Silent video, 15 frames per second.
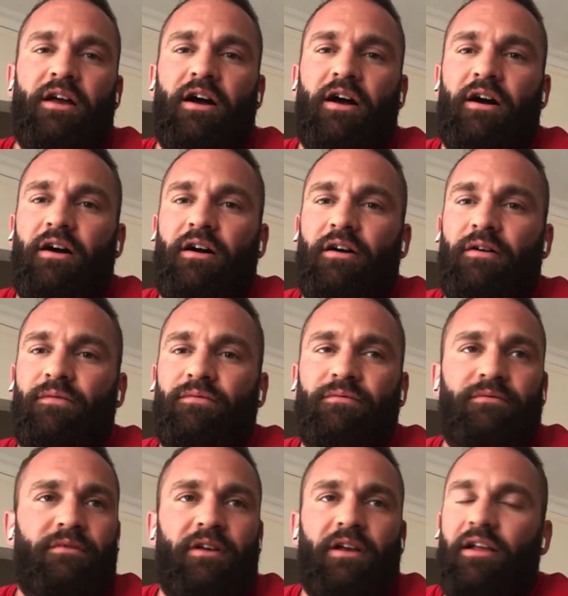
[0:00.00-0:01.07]
um,
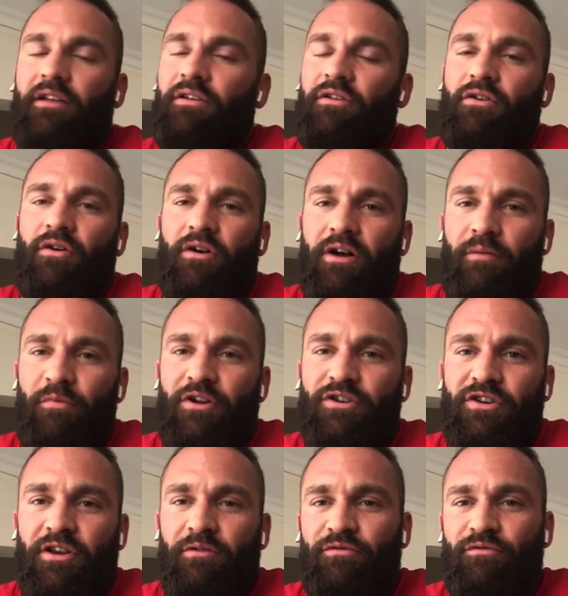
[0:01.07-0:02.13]
you know, how much
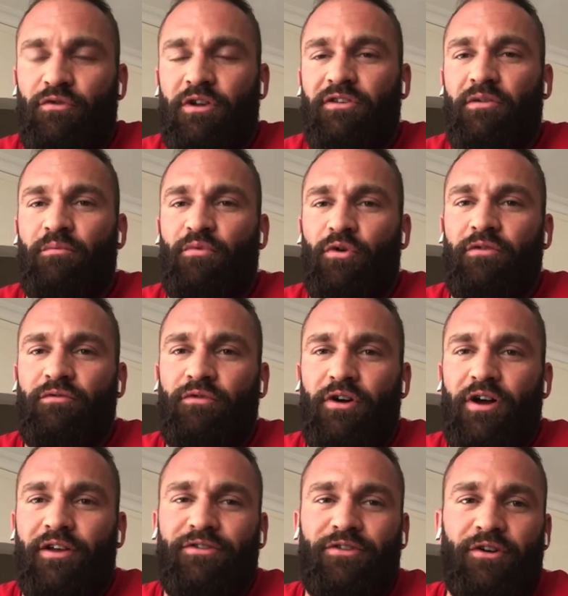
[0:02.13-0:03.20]
food is important
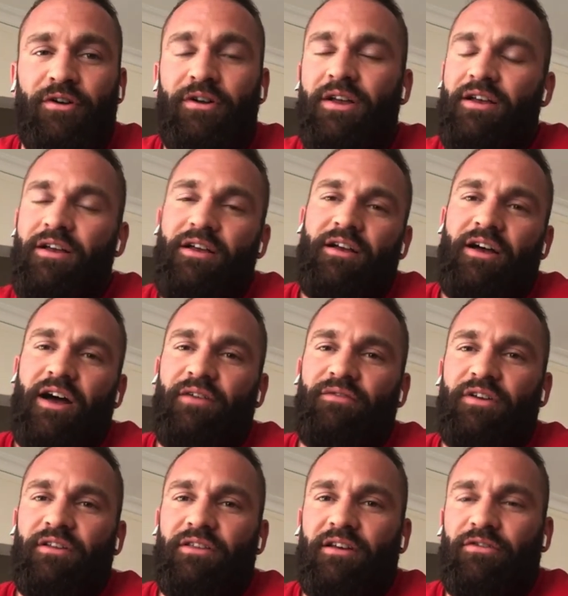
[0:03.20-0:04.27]
for us. So
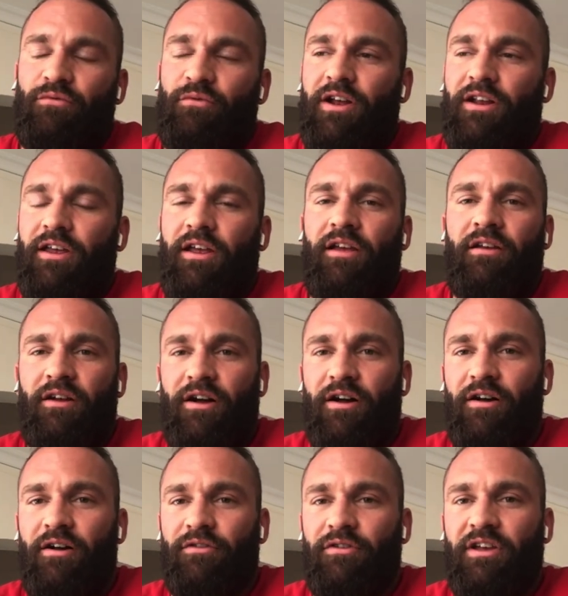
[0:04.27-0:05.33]
having this ready uh,
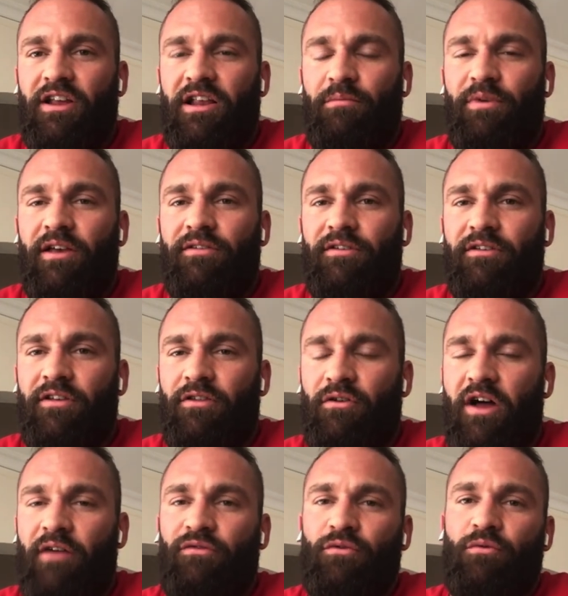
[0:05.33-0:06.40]
on a daily basis and
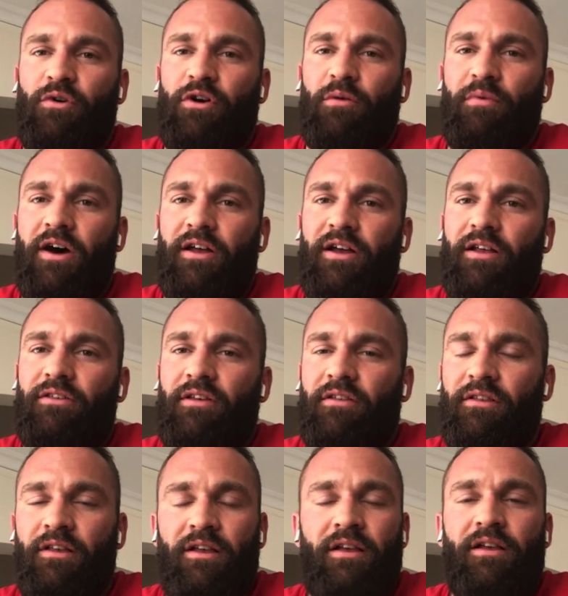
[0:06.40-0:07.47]
don't have to worry about it.
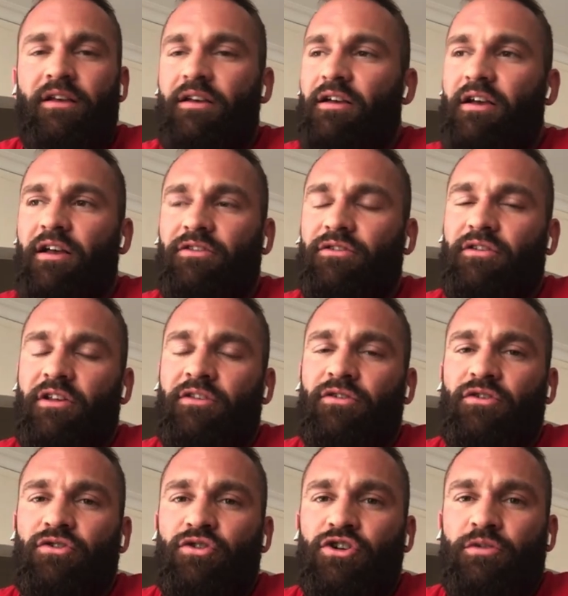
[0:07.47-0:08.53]
And it's
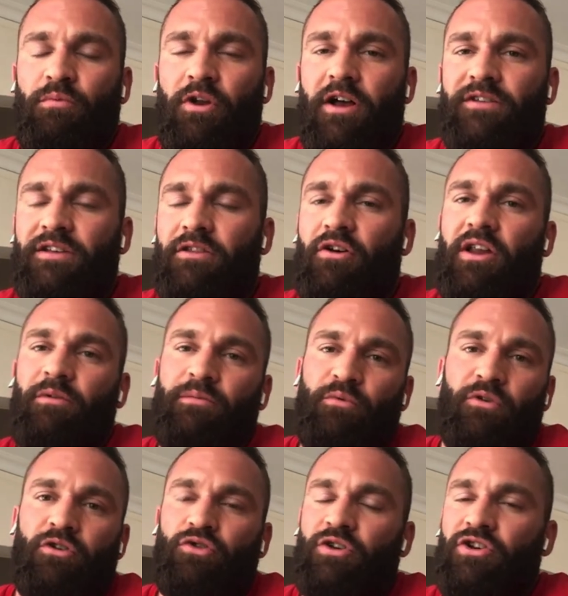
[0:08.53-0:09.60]
it's a huge plus, and Olive
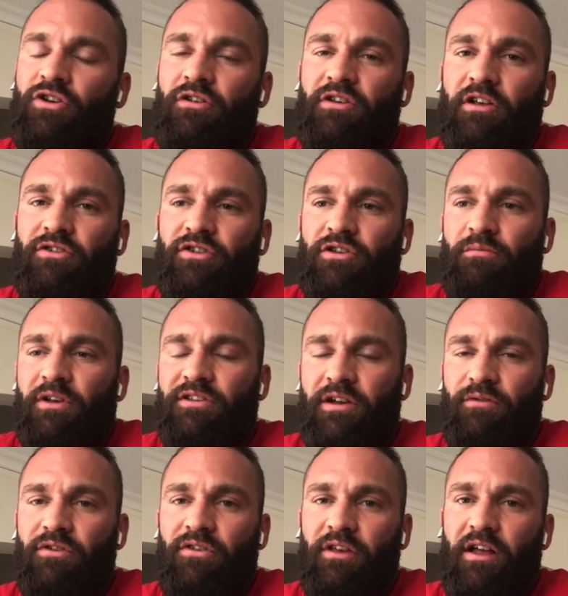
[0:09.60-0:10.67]
Sport Nutrition that just makes
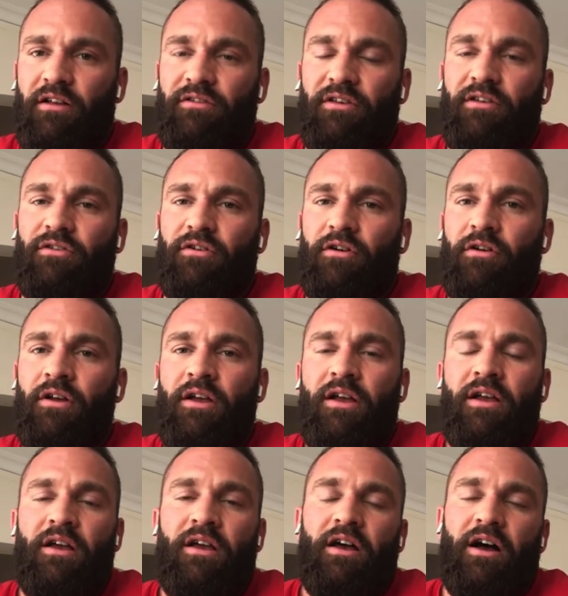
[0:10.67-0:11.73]
everything else easier.
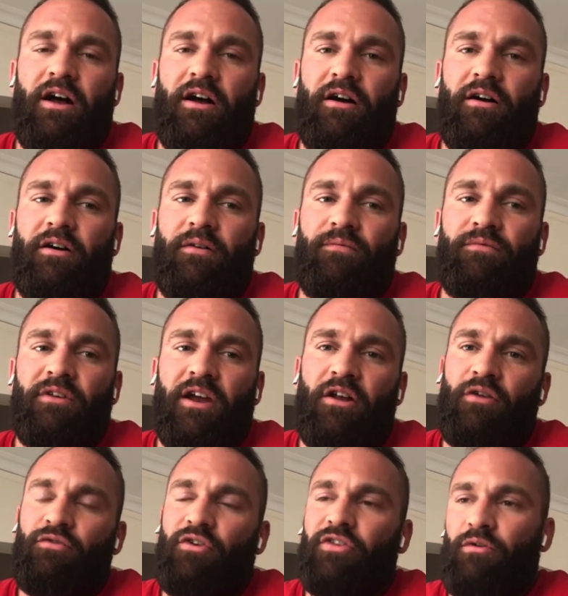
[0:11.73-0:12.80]
Um,
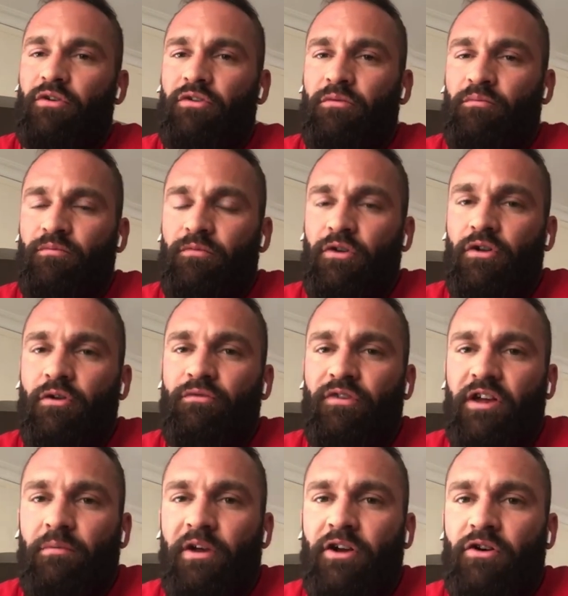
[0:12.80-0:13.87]
and of course, I want to you know
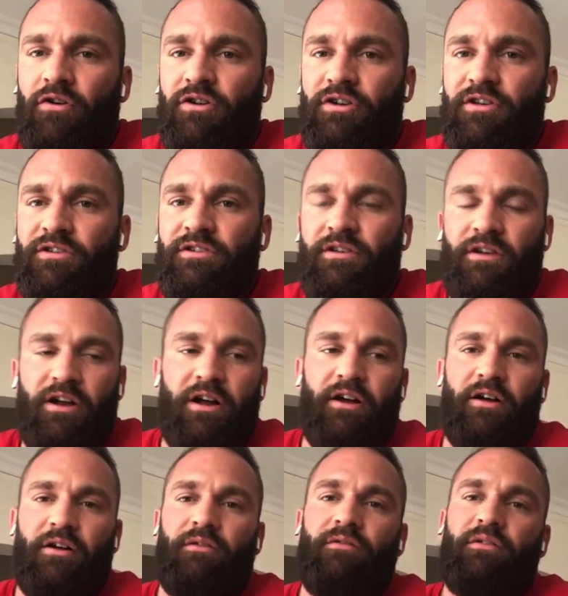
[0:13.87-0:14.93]
thank my coaches,
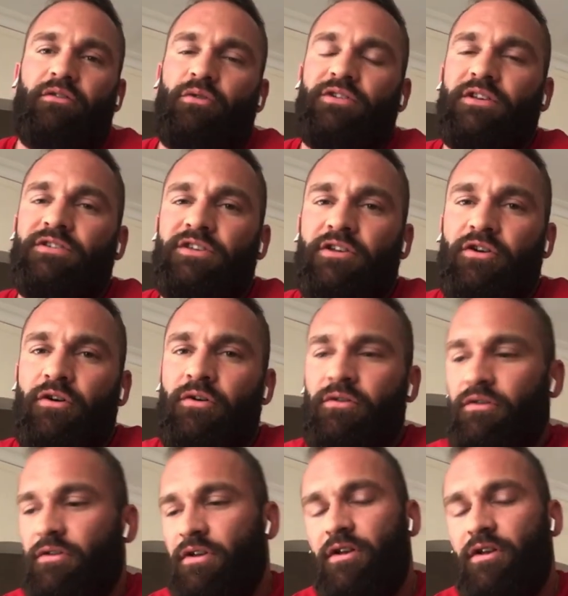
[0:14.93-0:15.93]
uh, Chris Aceto,